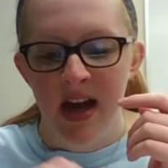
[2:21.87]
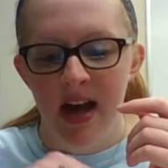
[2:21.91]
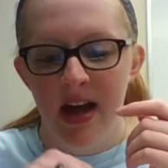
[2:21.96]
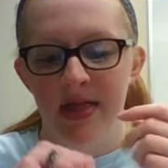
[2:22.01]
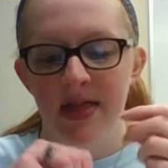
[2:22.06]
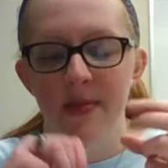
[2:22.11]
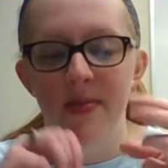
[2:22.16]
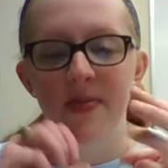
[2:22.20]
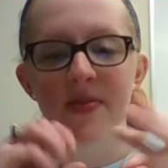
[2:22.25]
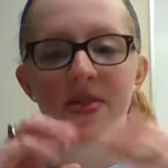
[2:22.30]

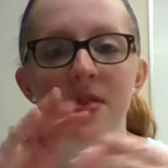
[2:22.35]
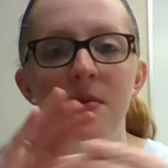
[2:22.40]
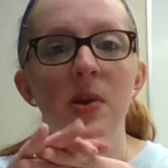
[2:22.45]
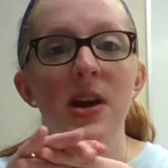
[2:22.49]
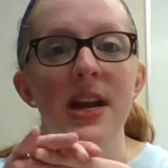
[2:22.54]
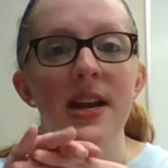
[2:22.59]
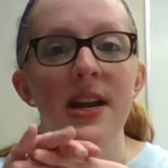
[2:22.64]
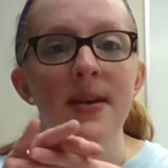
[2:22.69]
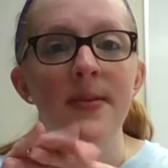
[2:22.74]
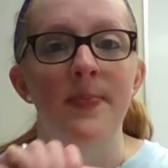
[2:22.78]
The
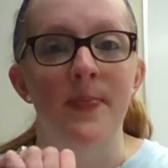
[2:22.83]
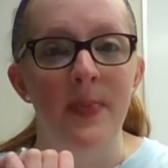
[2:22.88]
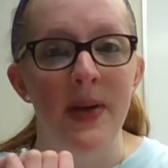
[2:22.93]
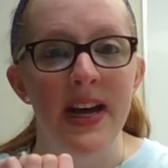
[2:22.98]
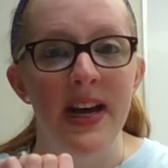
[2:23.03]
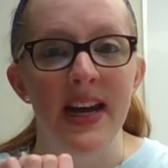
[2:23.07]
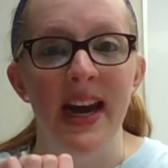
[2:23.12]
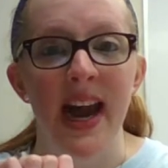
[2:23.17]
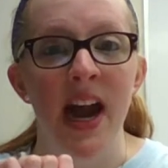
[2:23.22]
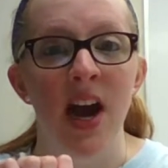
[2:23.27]
three
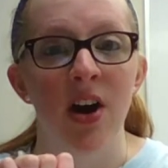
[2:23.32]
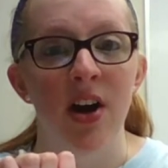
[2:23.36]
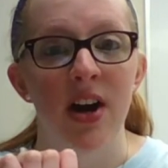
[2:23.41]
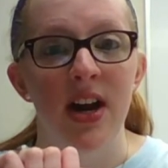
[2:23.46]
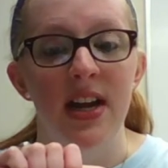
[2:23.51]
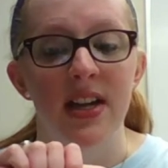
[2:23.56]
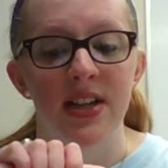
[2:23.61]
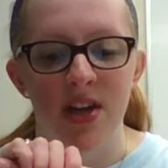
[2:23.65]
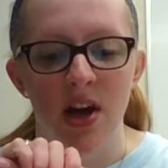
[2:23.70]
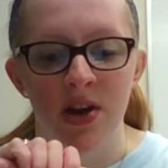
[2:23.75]
big
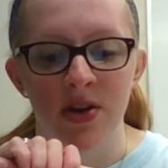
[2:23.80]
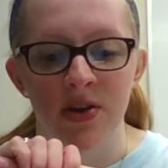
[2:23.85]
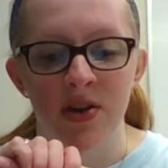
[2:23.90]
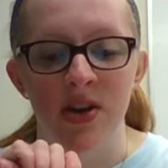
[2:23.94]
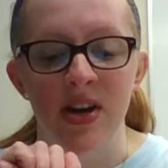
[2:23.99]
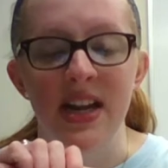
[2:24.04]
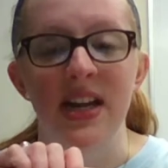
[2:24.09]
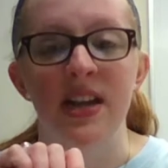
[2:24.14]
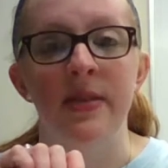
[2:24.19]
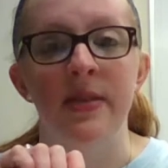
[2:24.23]
areas
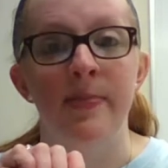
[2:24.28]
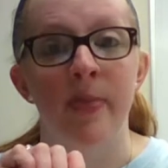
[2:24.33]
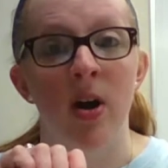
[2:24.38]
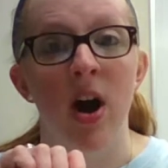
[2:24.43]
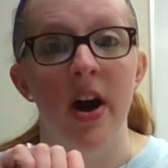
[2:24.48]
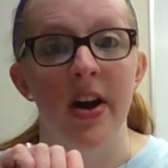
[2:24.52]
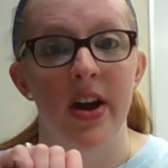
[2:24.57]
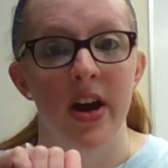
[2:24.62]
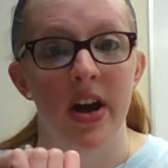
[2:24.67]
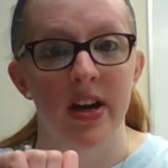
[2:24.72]
underneath
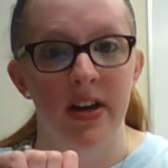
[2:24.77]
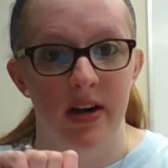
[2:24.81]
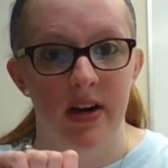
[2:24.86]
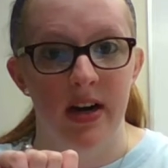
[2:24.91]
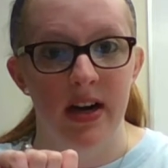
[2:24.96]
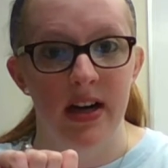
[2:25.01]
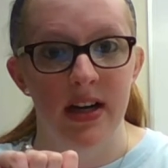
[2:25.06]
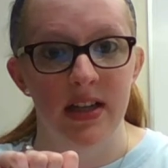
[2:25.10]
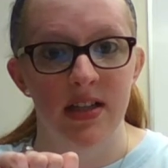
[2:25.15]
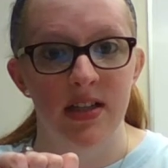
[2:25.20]
product
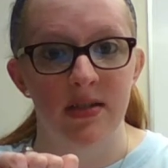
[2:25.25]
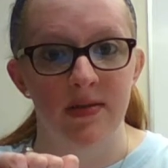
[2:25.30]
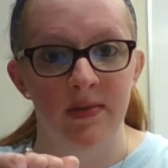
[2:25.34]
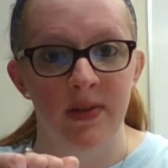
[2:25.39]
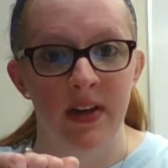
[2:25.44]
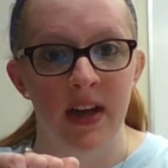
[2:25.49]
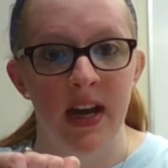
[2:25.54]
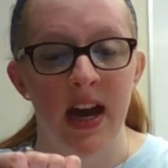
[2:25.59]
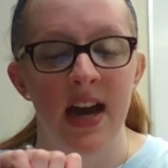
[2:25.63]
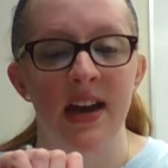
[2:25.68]
costs,
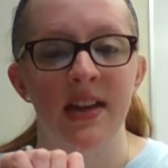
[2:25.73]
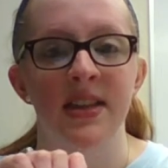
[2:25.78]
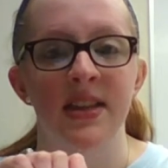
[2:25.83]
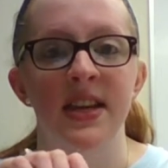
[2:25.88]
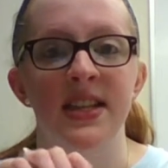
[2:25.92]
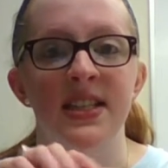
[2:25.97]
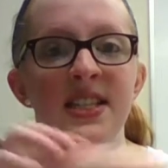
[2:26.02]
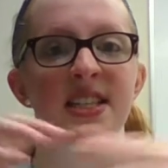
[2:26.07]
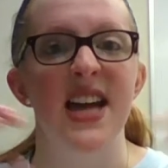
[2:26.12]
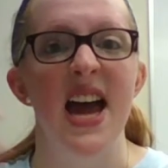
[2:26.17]
okay? And
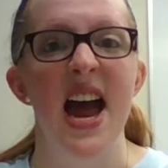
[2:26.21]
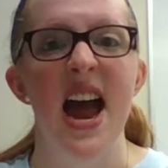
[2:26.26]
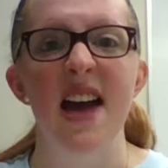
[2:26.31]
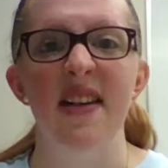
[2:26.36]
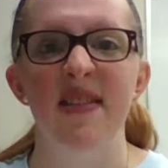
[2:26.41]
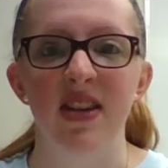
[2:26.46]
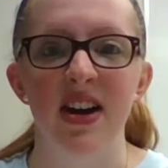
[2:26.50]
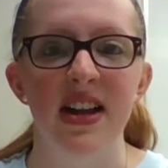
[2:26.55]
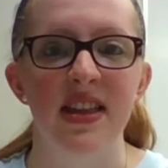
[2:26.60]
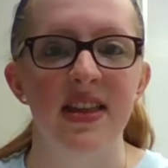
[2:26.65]
this is
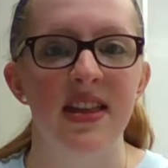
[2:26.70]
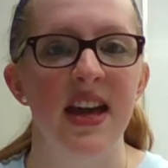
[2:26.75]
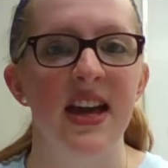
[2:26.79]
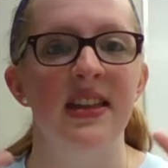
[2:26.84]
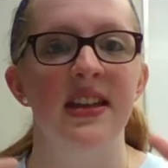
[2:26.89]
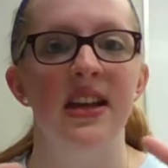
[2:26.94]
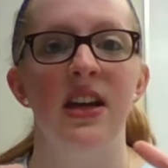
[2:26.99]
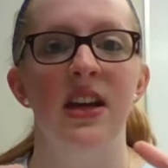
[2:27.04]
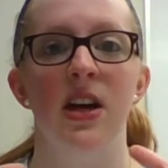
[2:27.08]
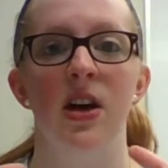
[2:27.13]

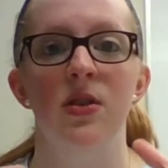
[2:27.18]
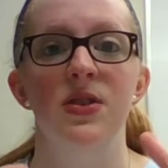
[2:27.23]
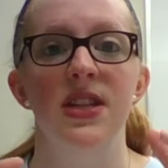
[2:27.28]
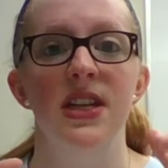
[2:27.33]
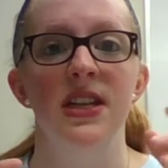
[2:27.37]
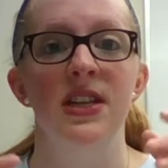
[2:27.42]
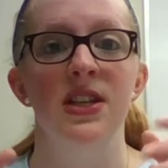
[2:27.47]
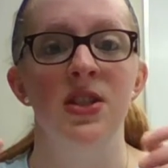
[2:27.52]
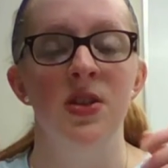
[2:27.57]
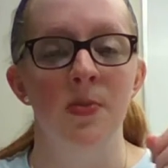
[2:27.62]
everything that goes
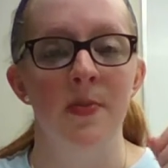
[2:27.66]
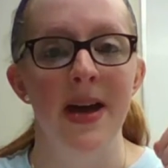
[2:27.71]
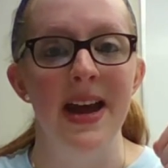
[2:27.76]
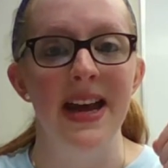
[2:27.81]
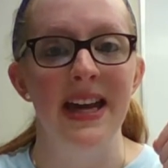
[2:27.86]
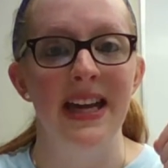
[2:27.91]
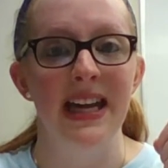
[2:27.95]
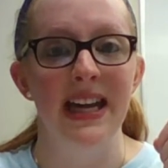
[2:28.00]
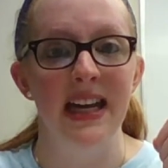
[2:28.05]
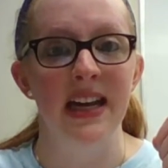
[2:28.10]
into
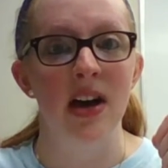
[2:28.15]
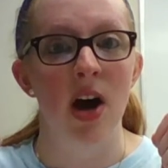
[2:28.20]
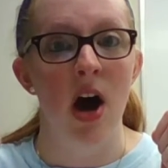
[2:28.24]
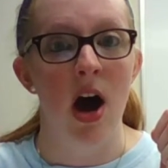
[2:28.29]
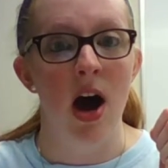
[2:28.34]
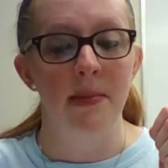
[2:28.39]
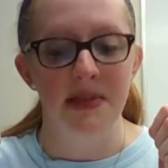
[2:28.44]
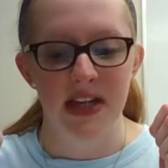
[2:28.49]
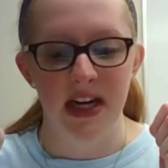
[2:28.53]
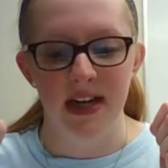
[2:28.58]
making an
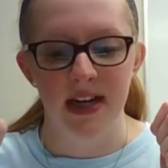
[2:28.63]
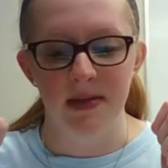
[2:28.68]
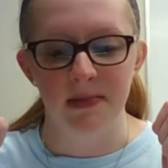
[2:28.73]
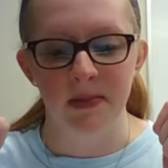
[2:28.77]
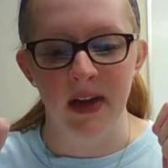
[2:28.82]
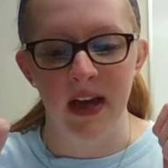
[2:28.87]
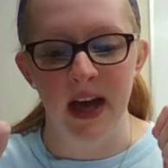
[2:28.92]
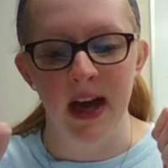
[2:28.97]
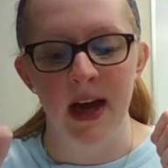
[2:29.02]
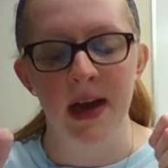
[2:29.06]
object,
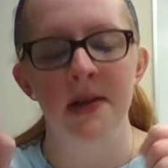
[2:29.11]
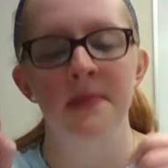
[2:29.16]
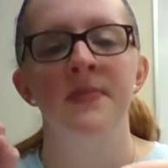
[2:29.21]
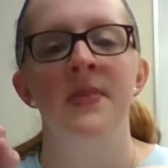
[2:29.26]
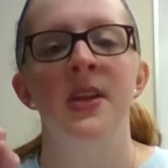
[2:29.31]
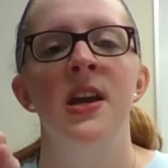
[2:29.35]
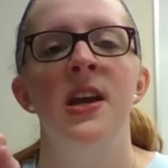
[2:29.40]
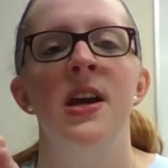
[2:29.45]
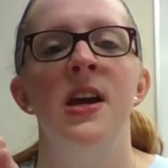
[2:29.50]
okay?